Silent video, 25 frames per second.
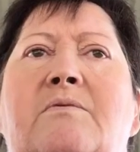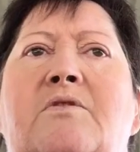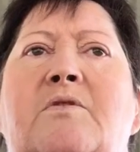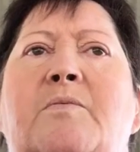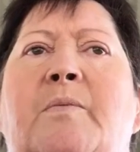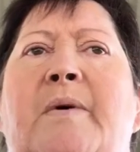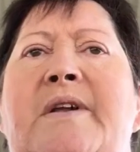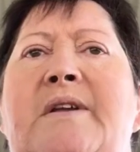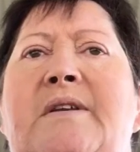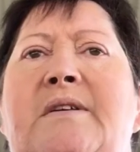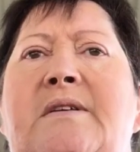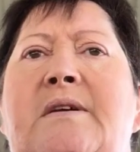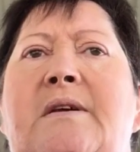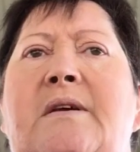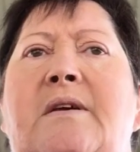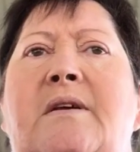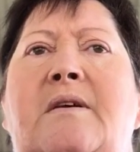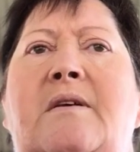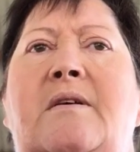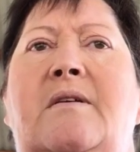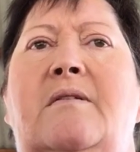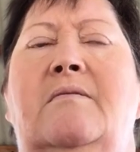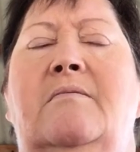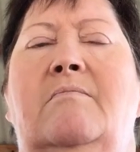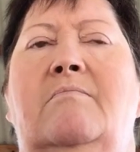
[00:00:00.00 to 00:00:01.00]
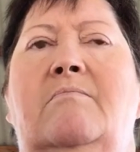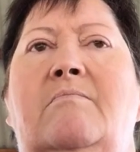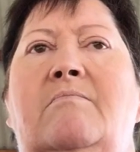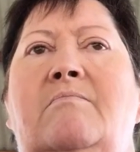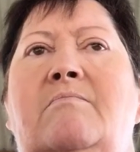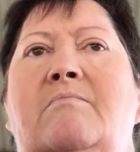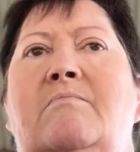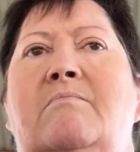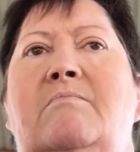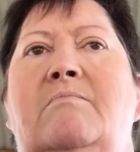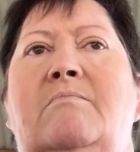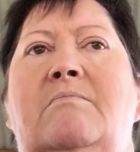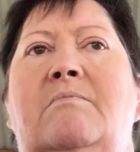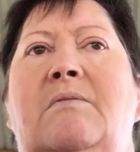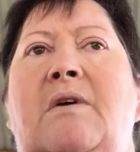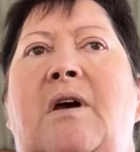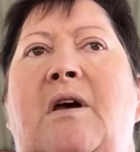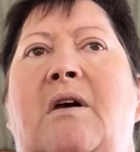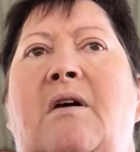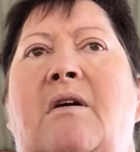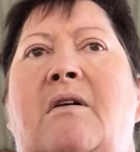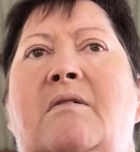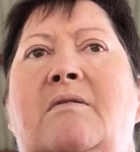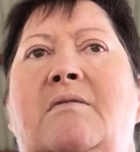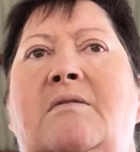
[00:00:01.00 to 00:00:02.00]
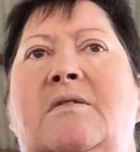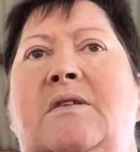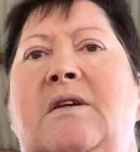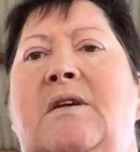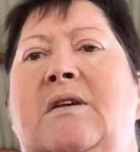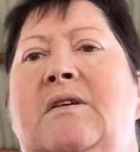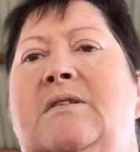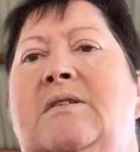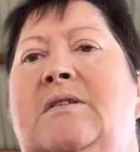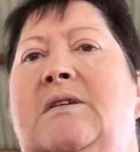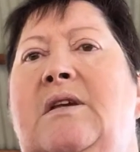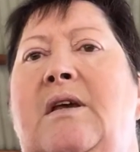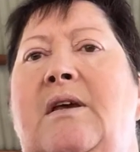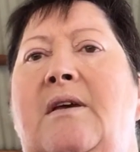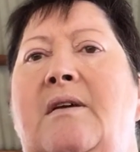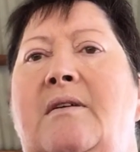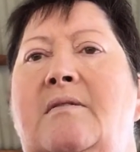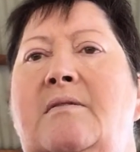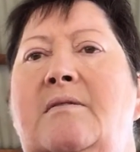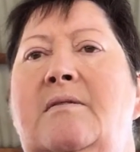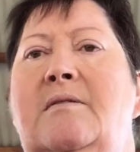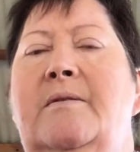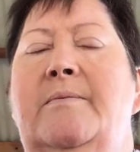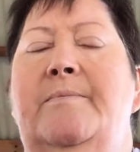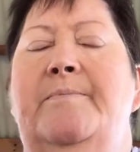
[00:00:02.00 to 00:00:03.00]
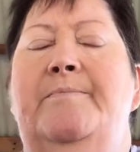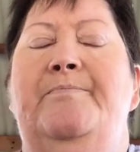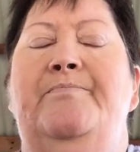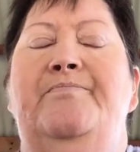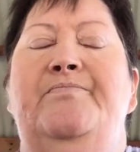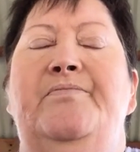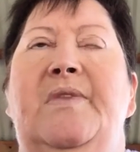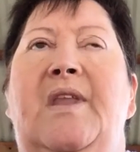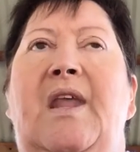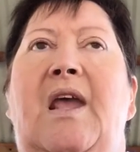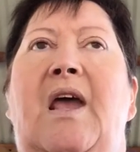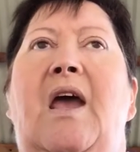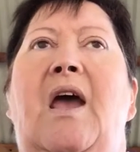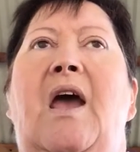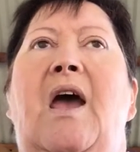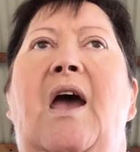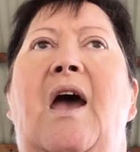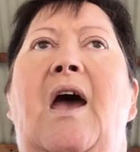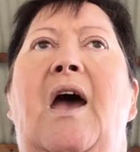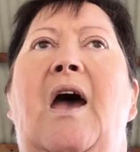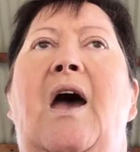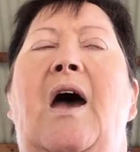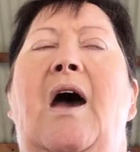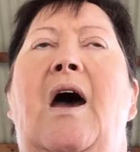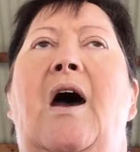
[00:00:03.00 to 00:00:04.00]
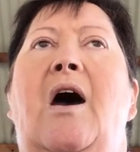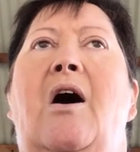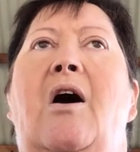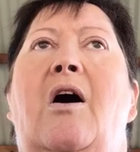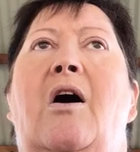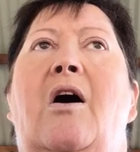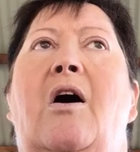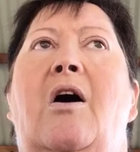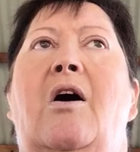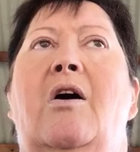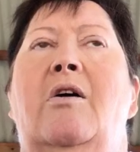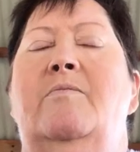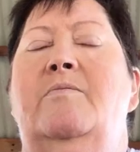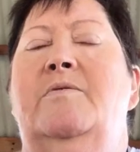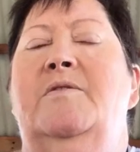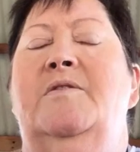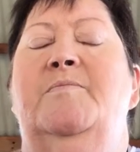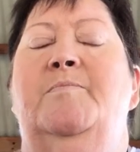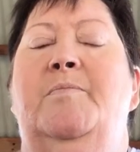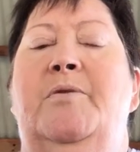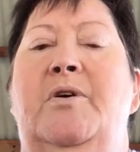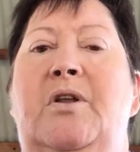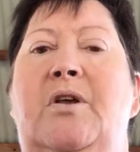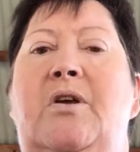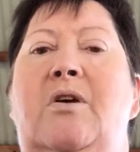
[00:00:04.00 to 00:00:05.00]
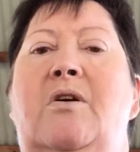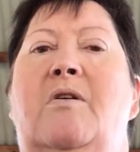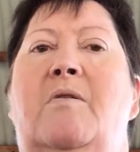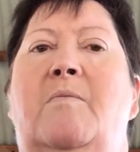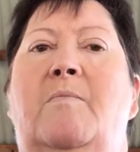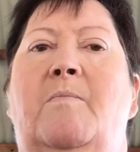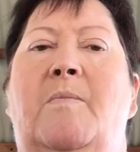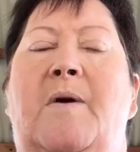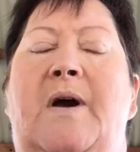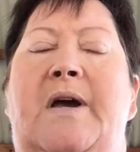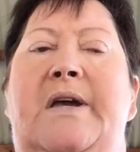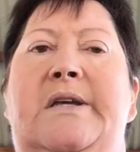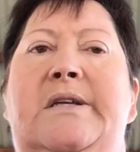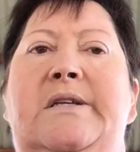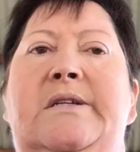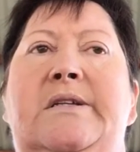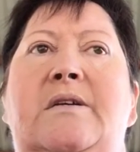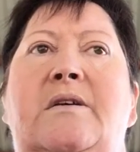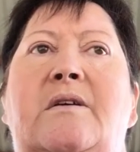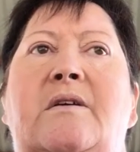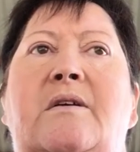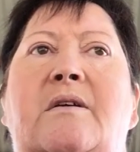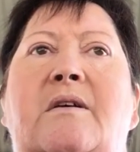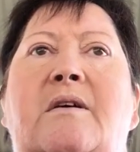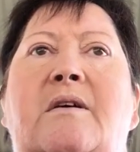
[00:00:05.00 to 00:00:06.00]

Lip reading: 26 years I was putting on weight.